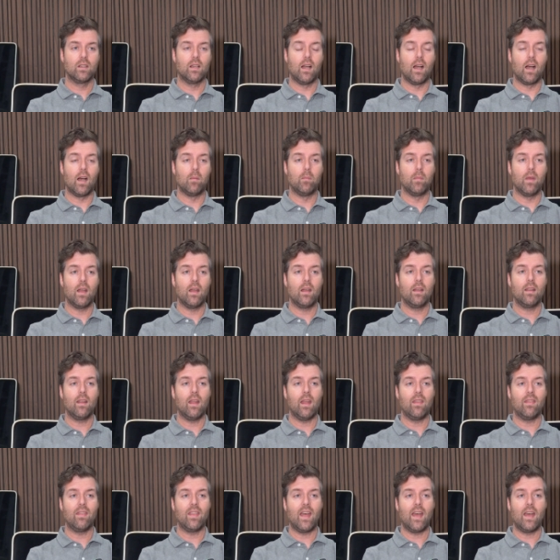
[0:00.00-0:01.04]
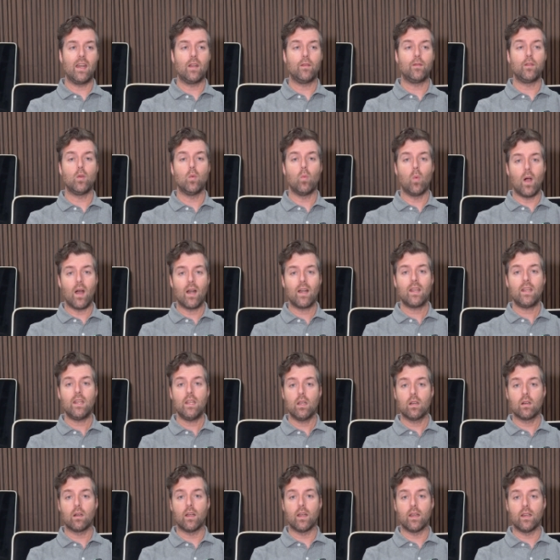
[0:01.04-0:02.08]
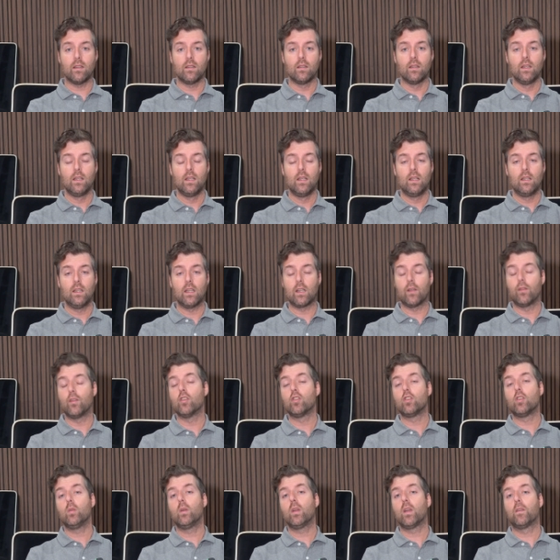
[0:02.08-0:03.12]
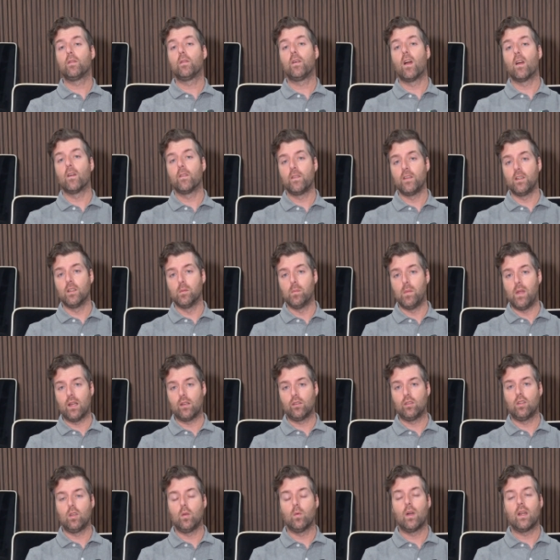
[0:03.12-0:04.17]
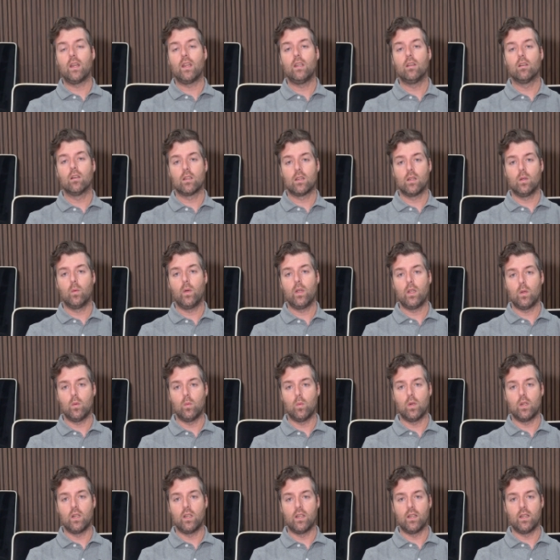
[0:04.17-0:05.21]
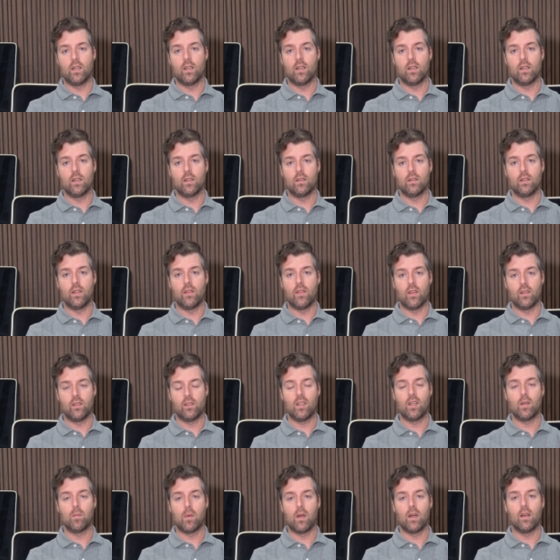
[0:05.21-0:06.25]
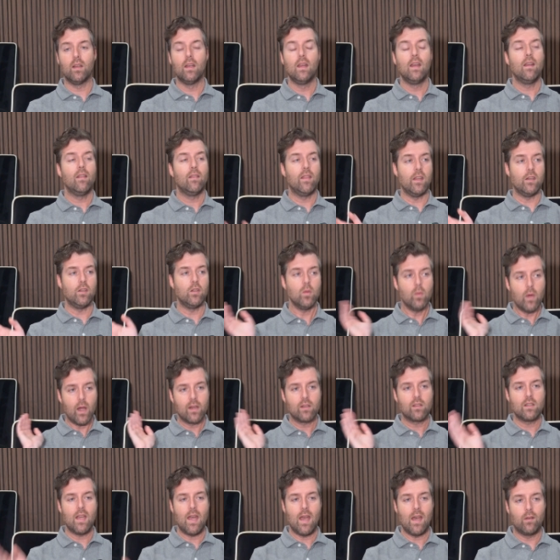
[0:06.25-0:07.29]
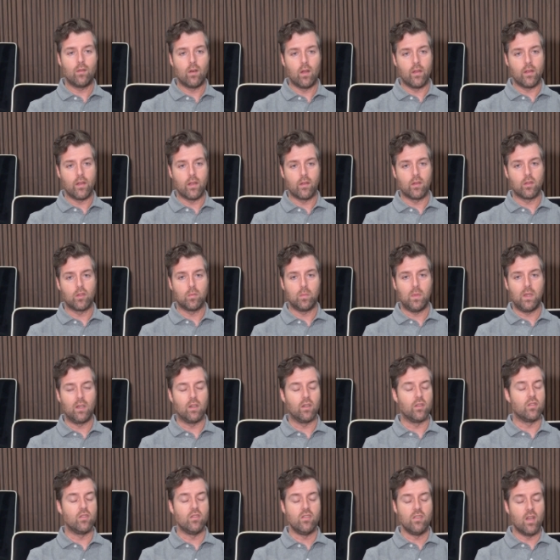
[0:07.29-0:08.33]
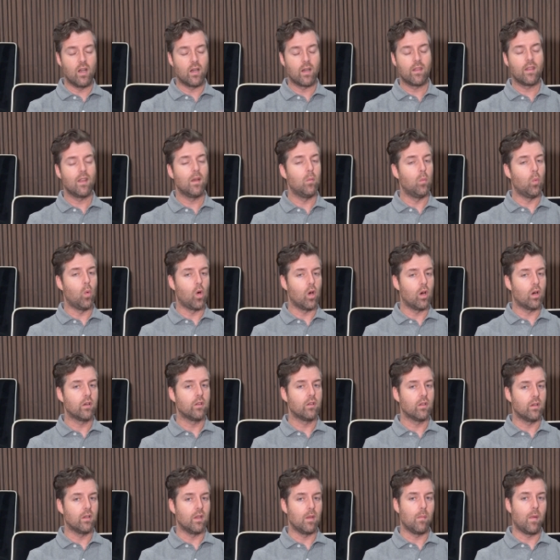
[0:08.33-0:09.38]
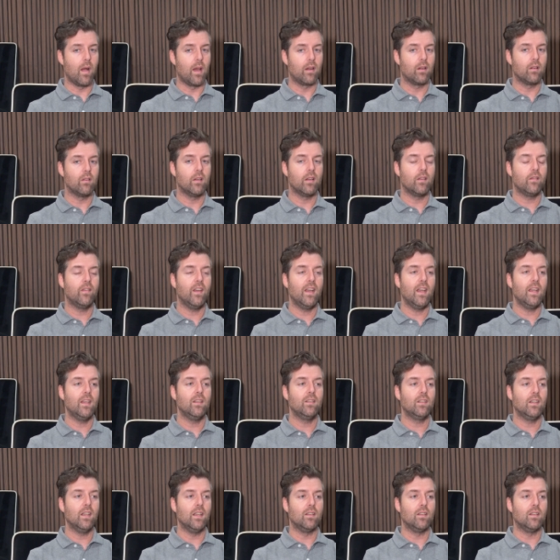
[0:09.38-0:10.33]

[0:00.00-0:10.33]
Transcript: Um, and then if you want to hear it, like if you're doing a far field mix and you want to hear it the way you would in a, in the cinema, they do actually have all the other speakers. None of them work during the monitoring phase.